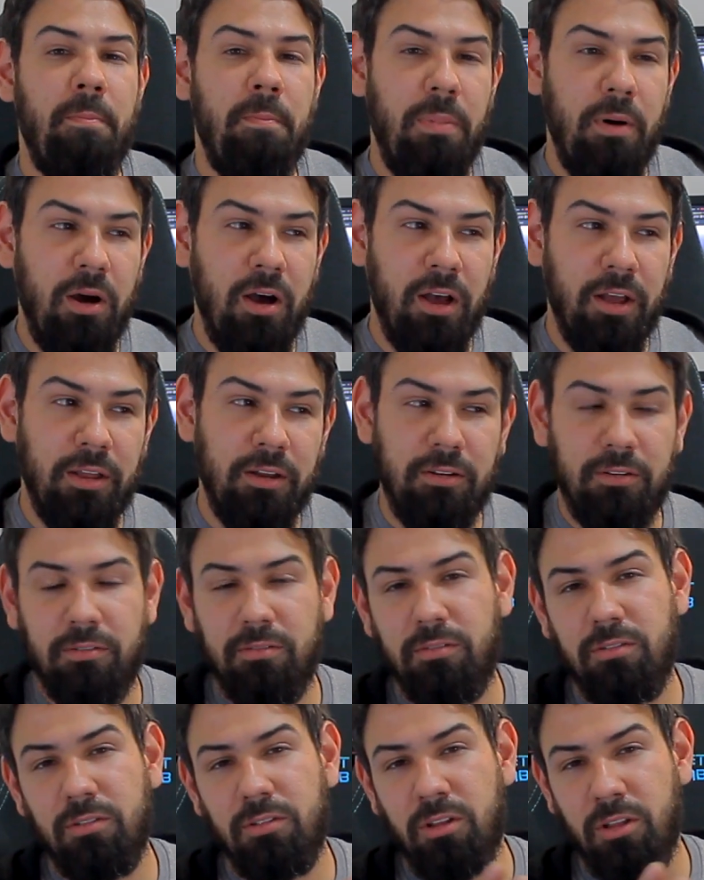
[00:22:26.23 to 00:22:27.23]
but
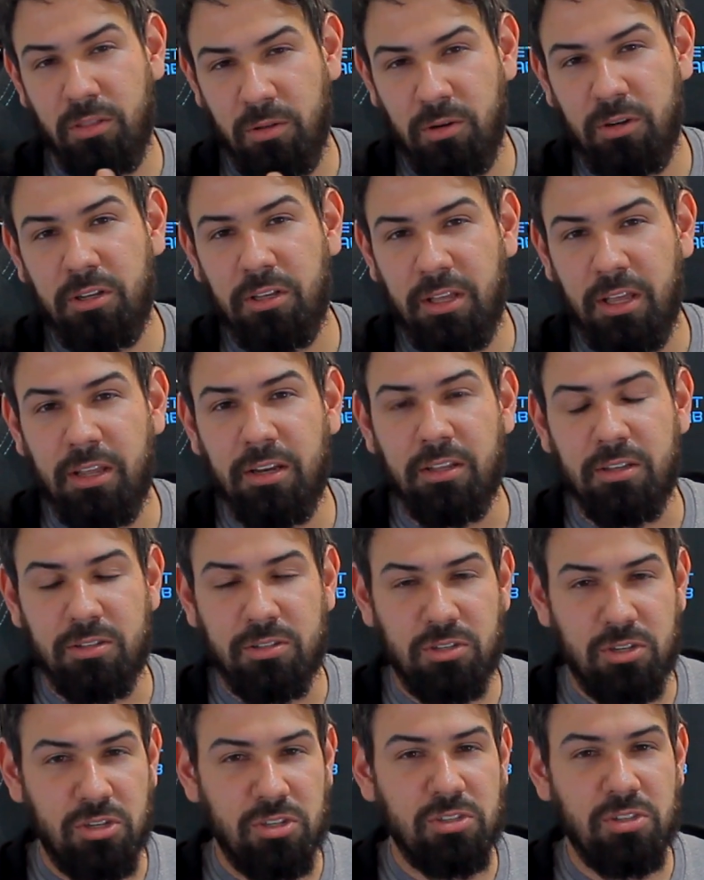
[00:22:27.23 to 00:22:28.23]
the 3080
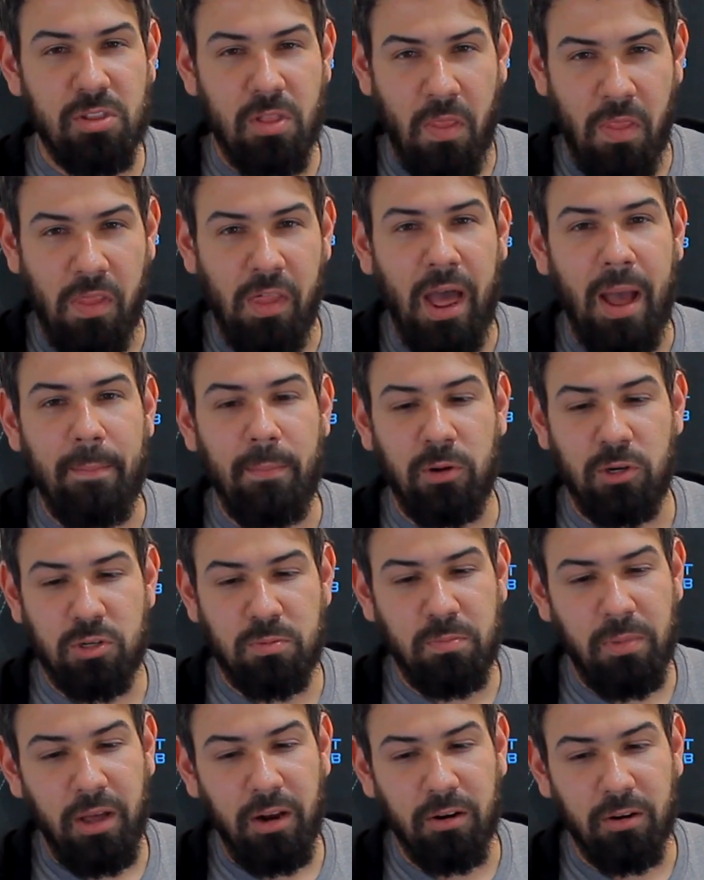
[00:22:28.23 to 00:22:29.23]
is just that
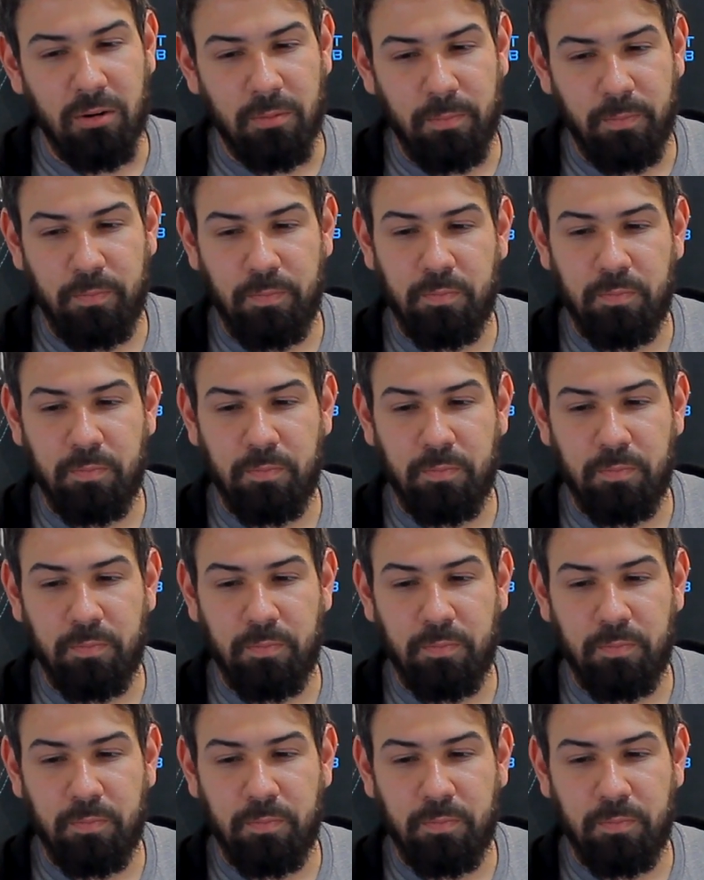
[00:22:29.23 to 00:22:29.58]
much better.